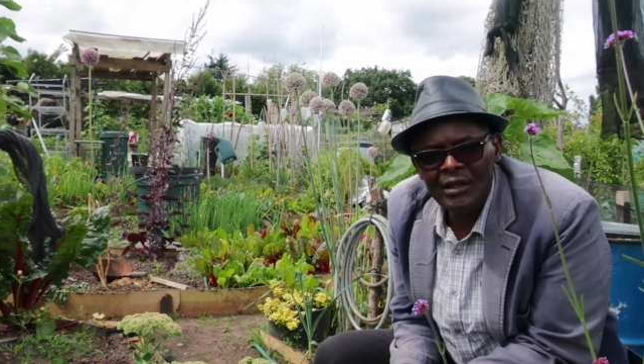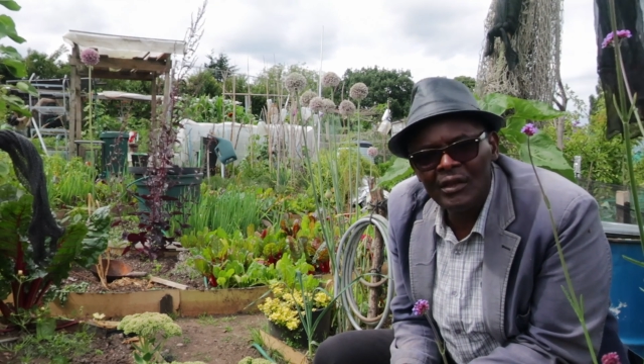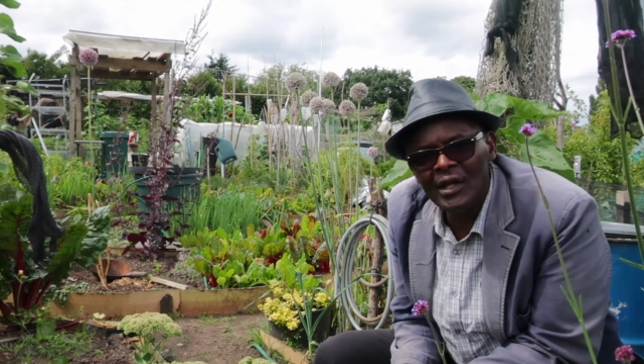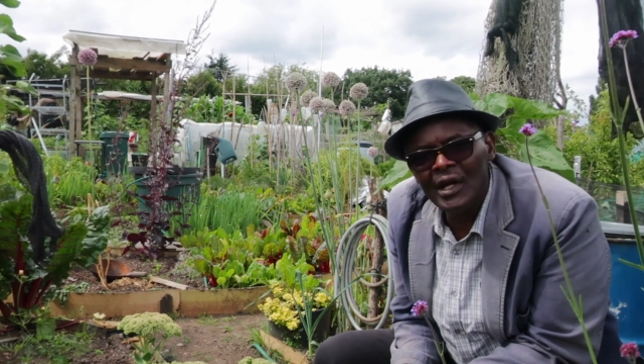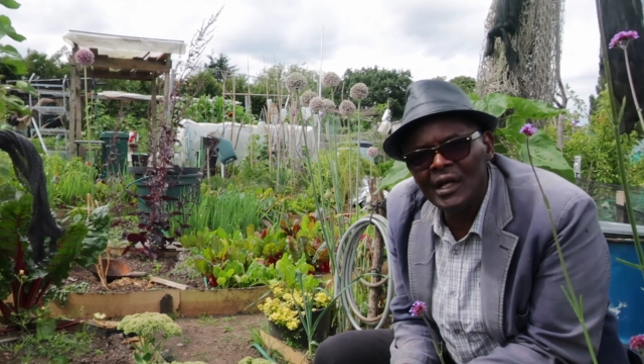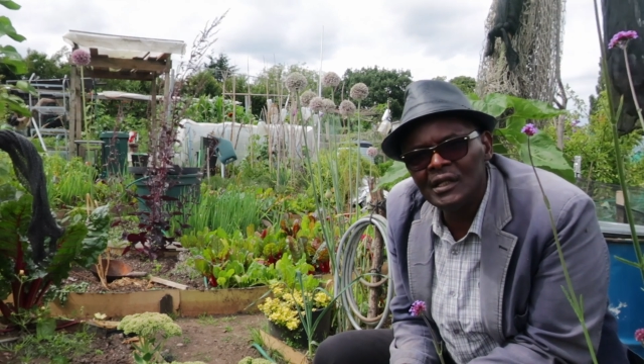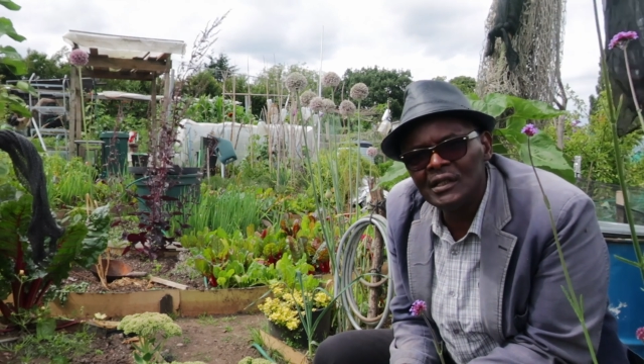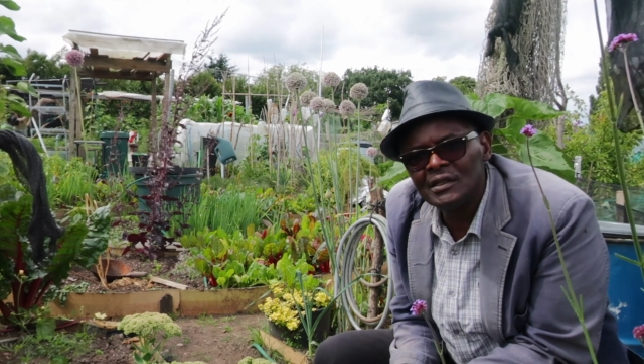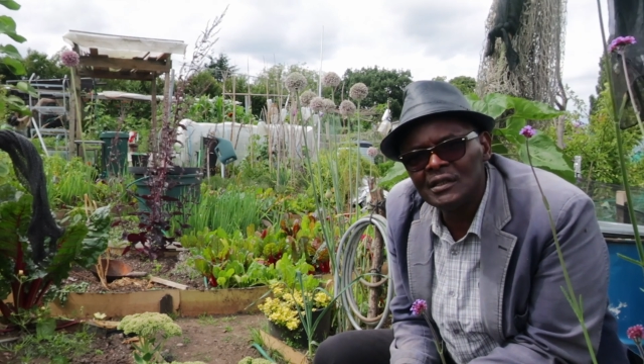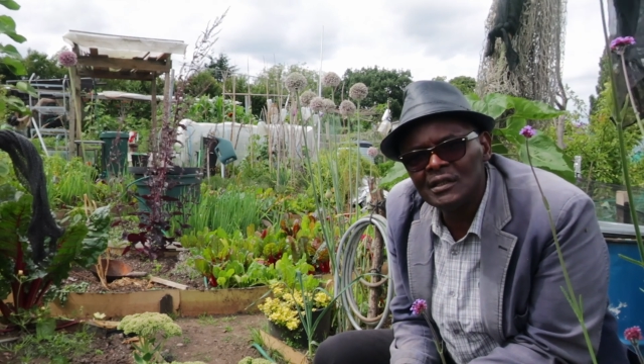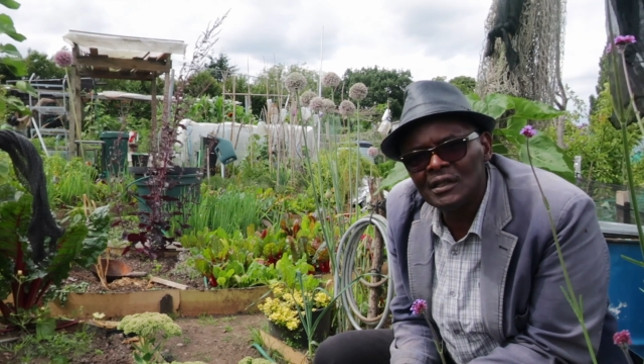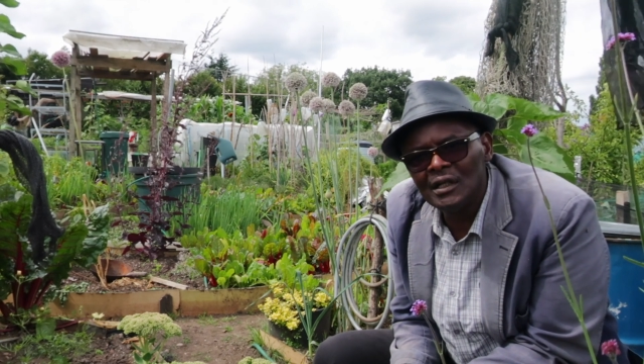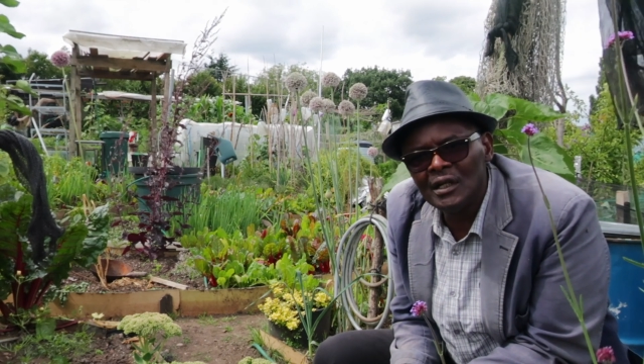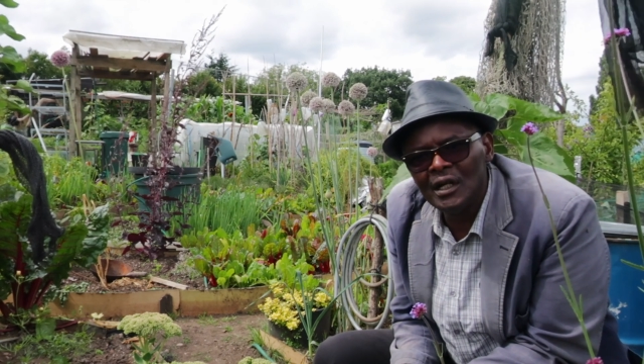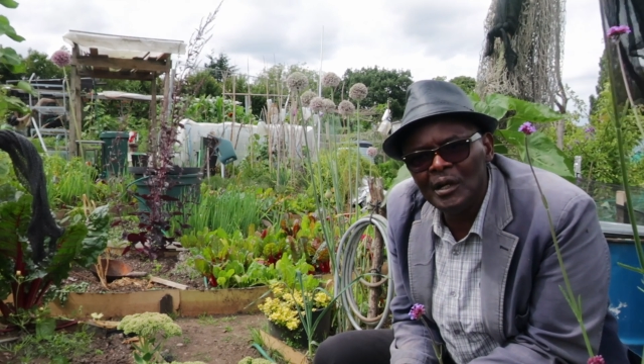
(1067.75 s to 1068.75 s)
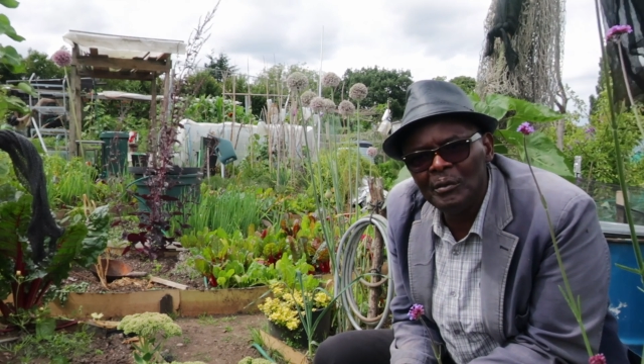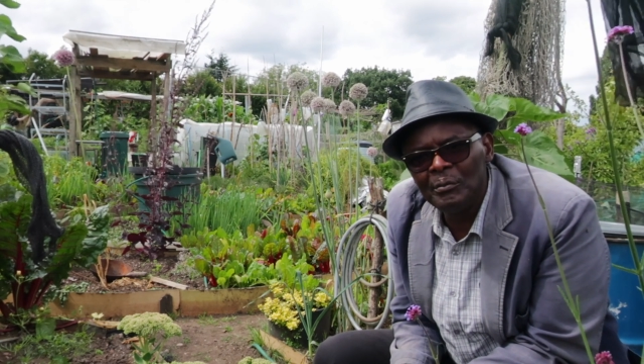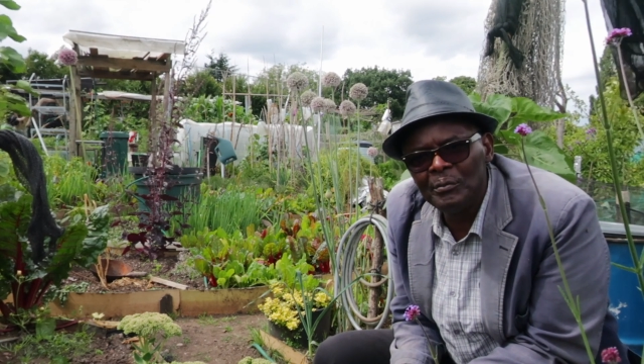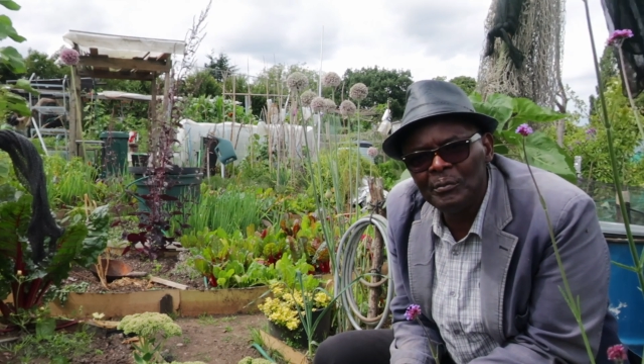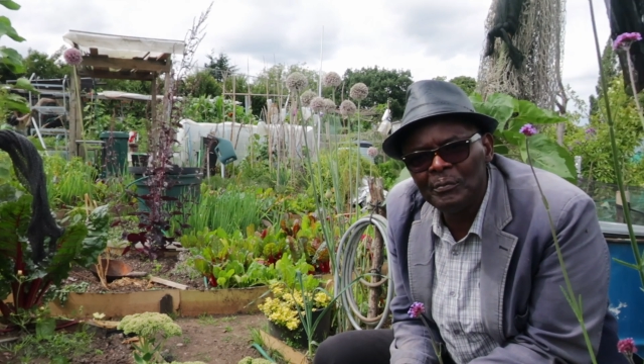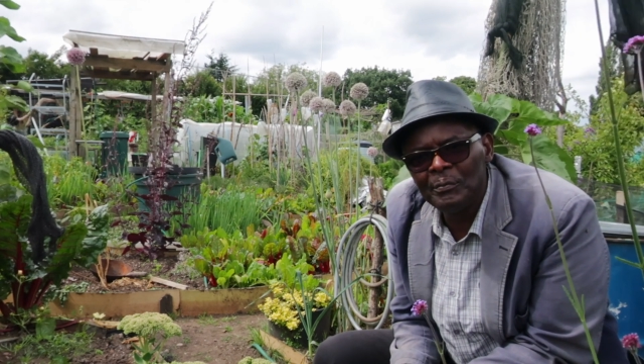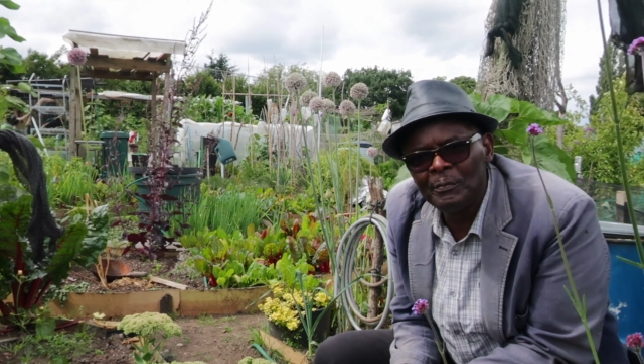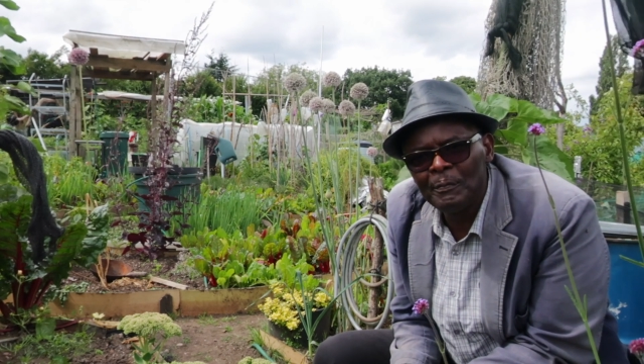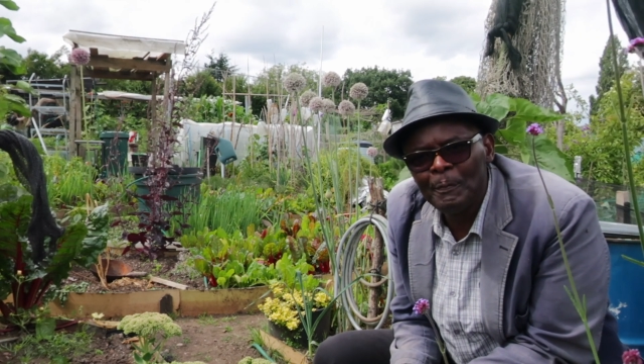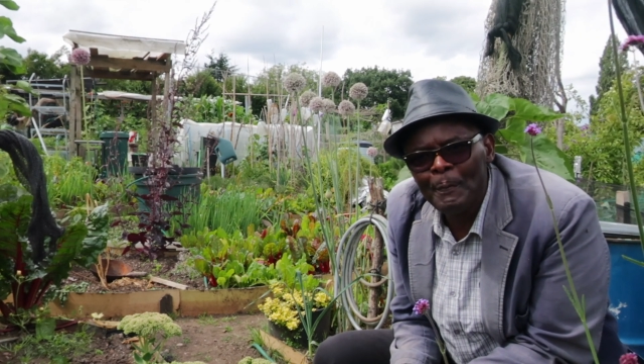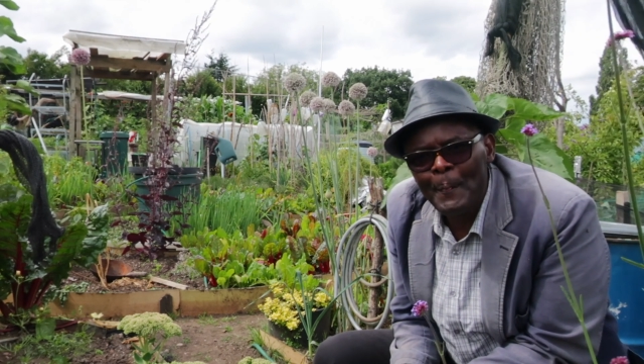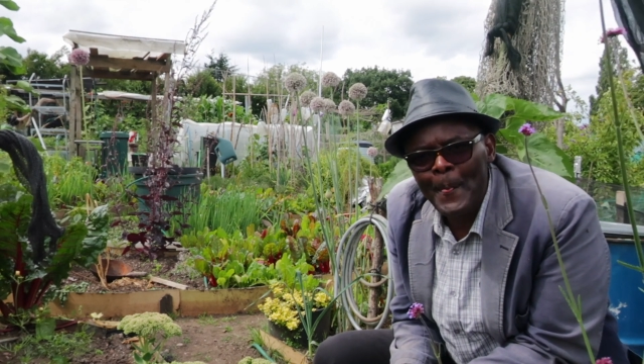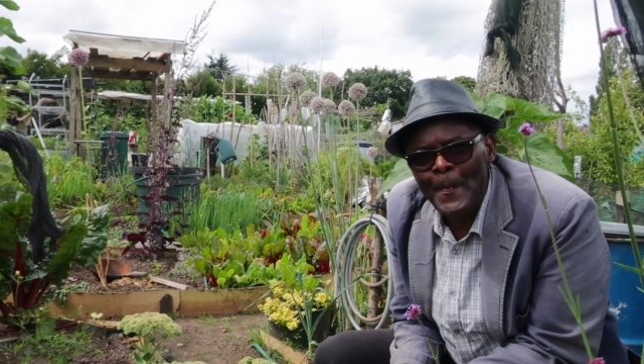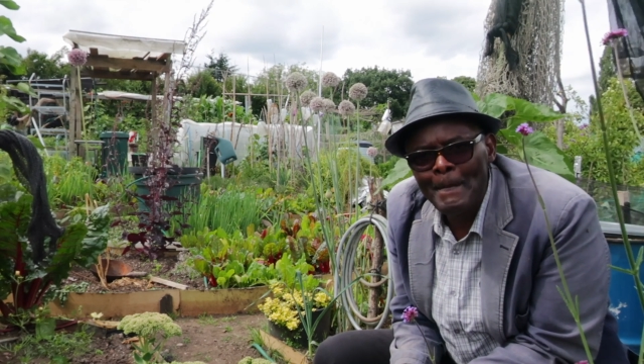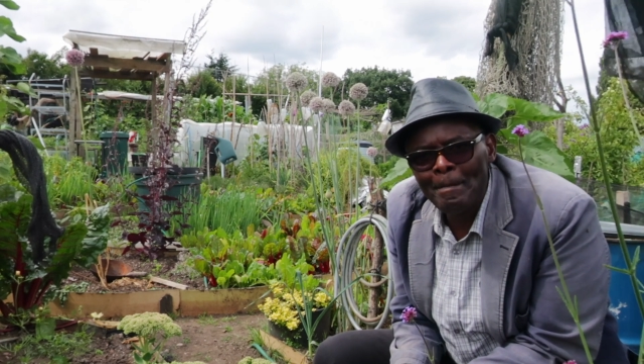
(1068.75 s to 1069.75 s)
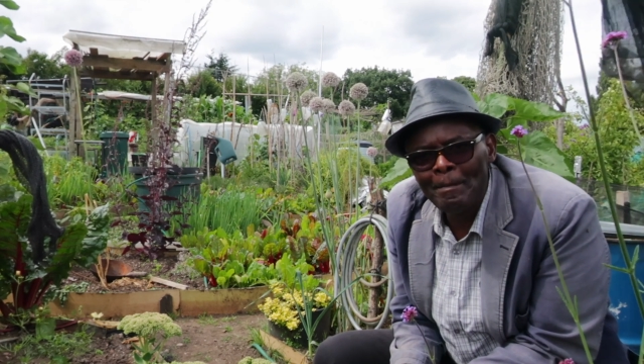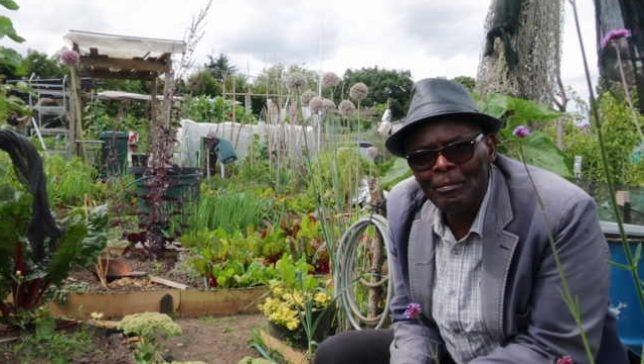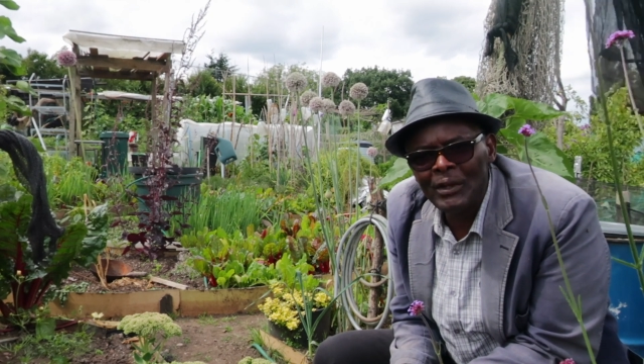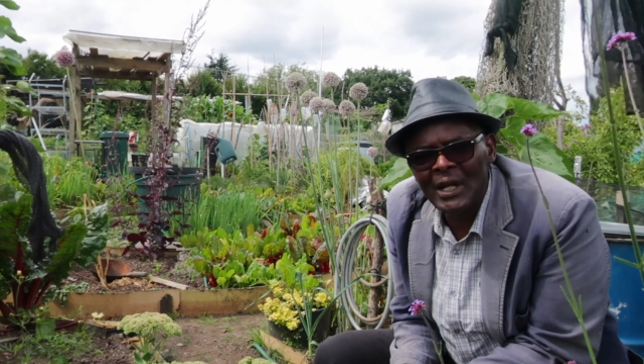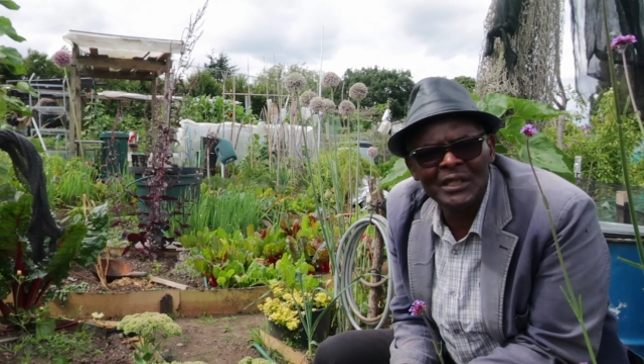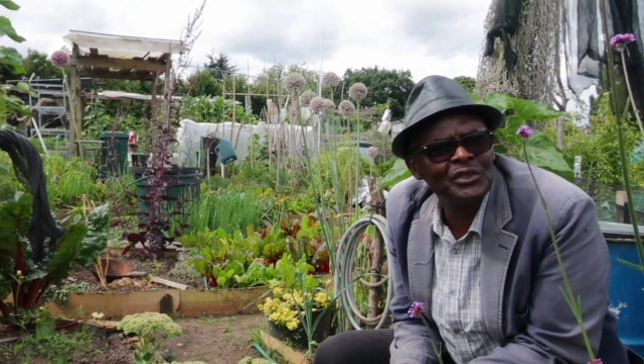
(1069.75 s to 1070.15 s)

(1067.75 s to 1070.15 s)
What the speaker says: that I